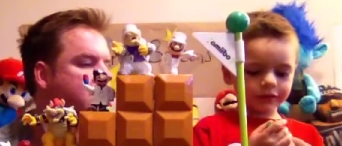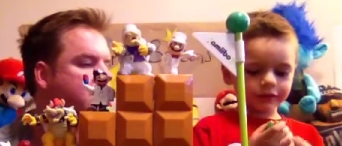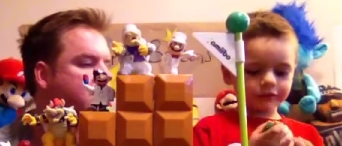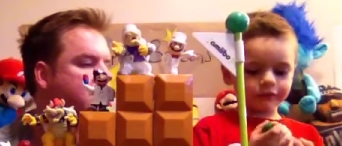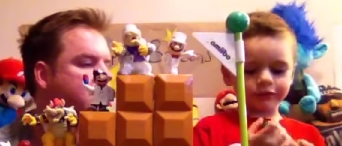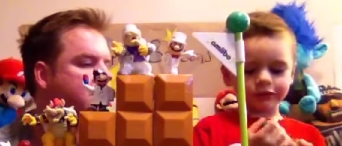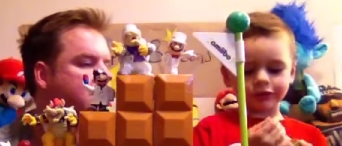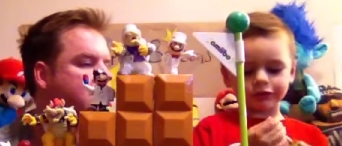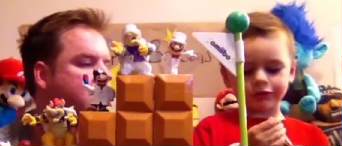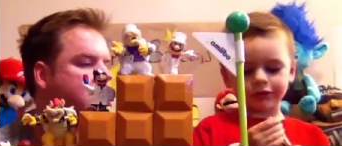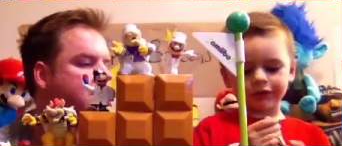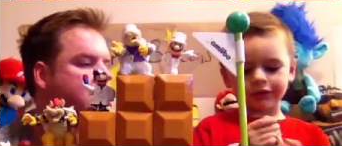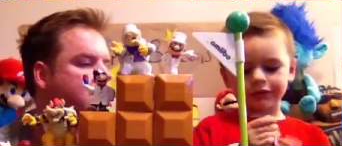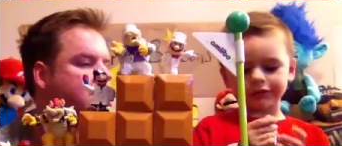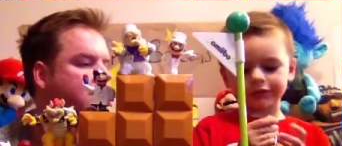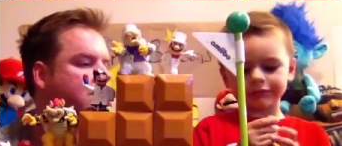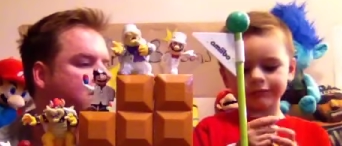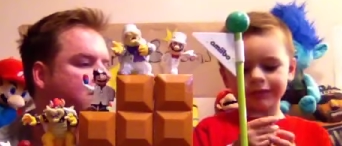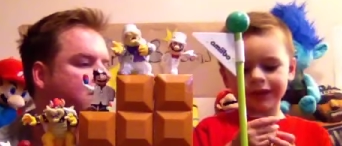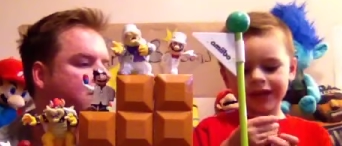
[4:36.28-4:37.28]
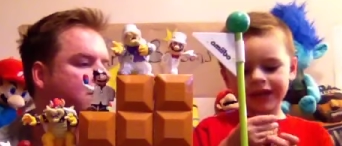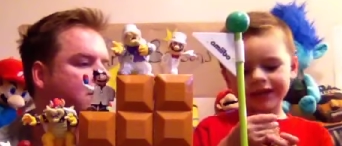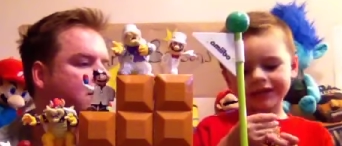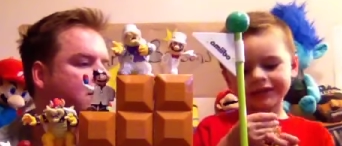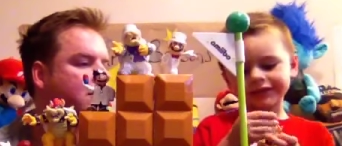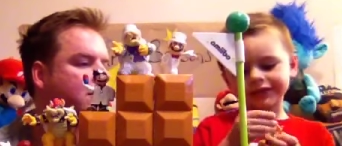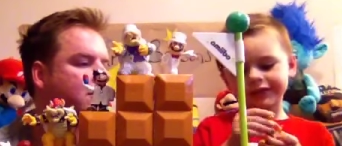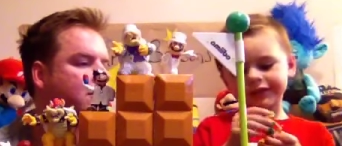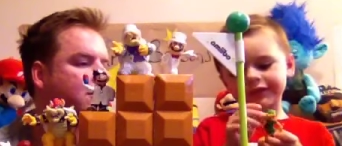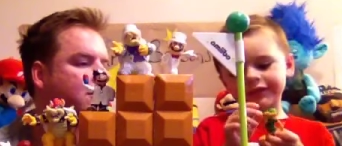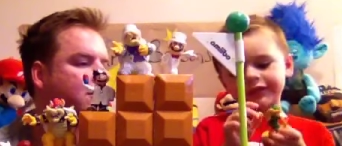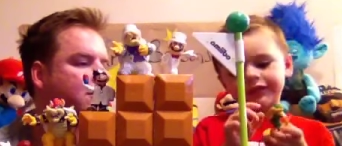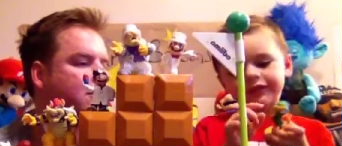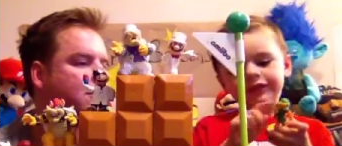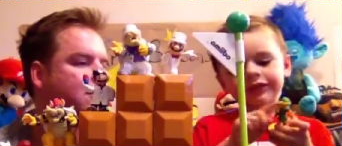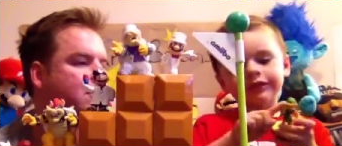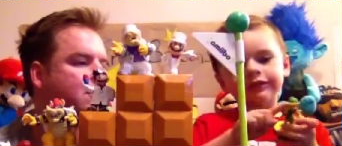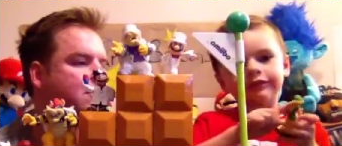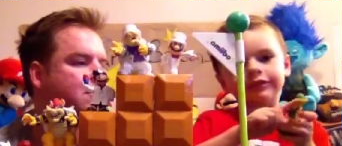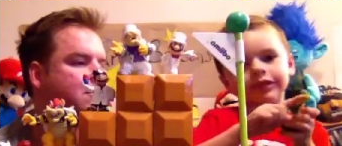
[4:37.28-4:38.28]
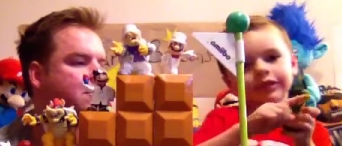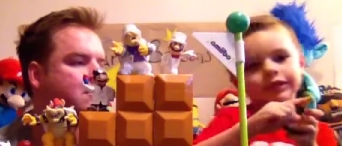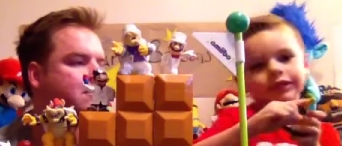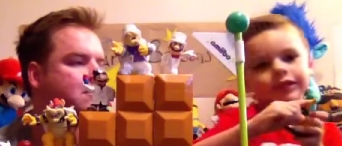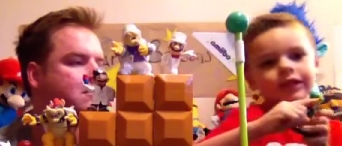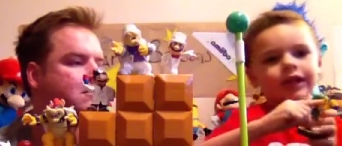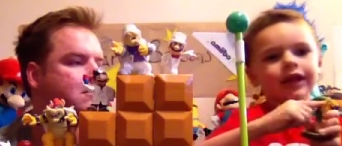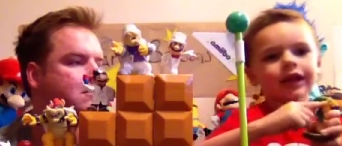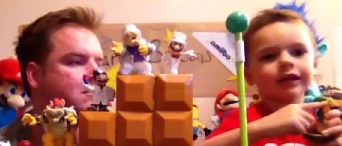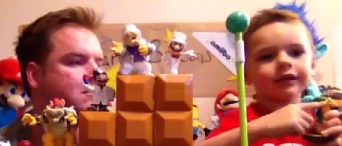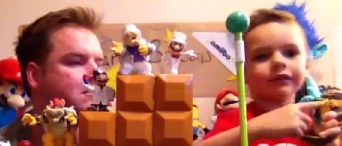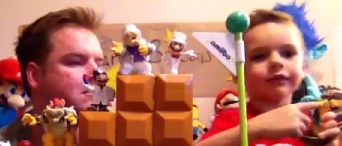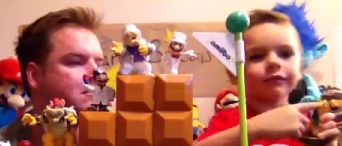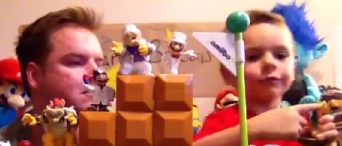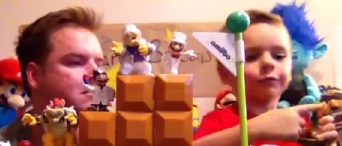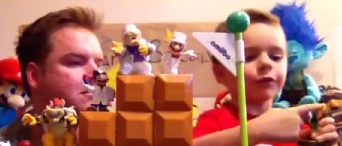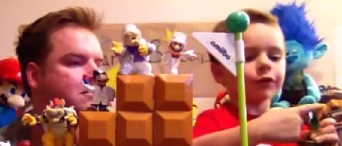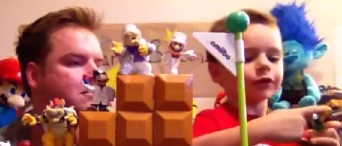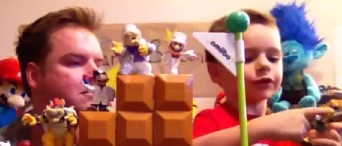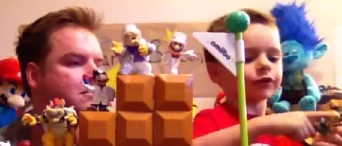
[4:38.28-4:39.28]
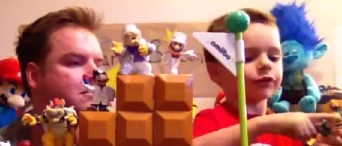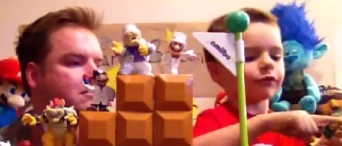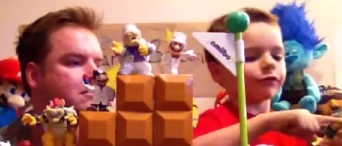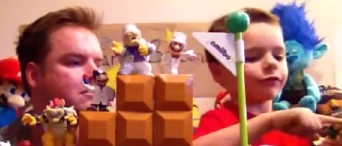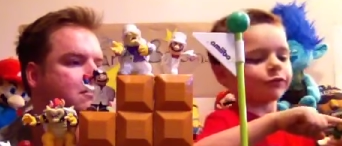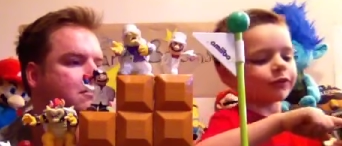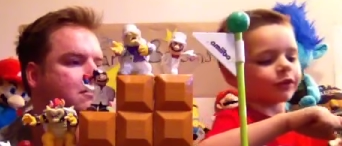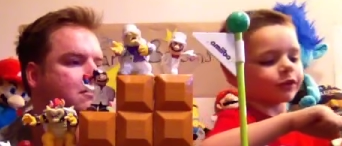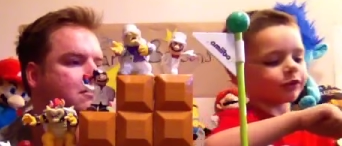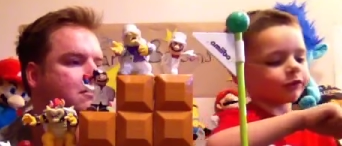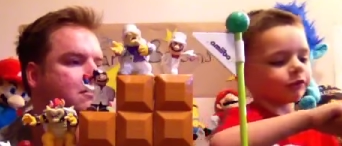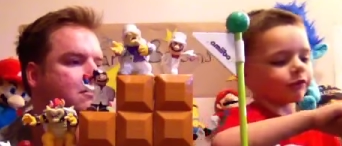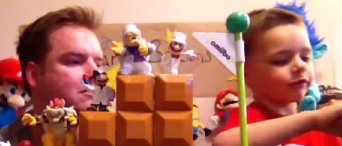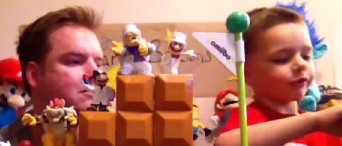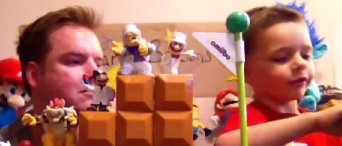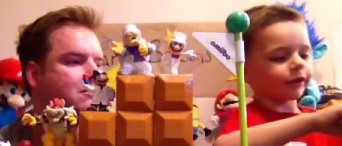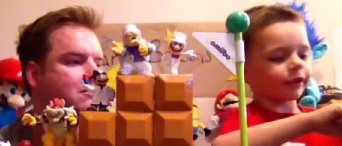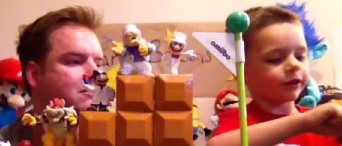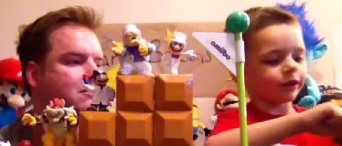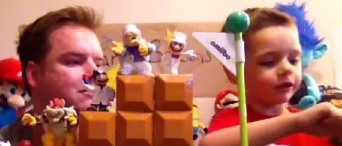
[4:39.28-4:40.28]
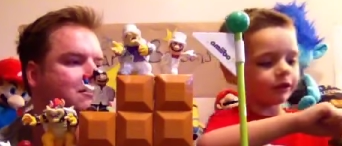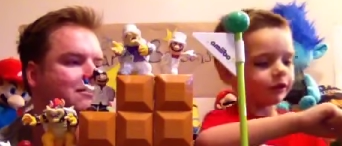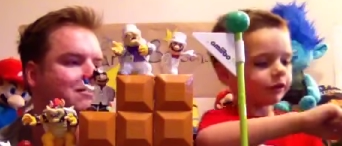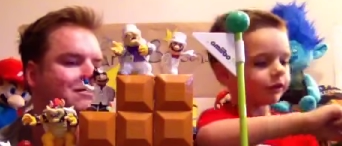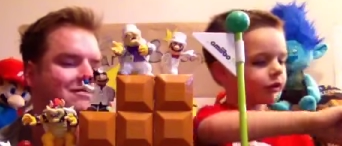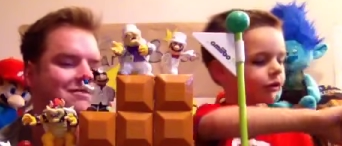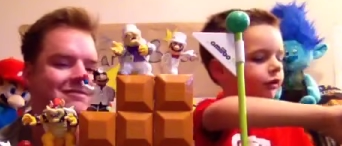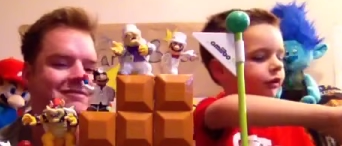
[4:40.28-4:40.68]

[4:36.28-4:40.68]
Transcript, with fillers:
Speaker 1: is Majora's Mask. You can kind of put your finger in there.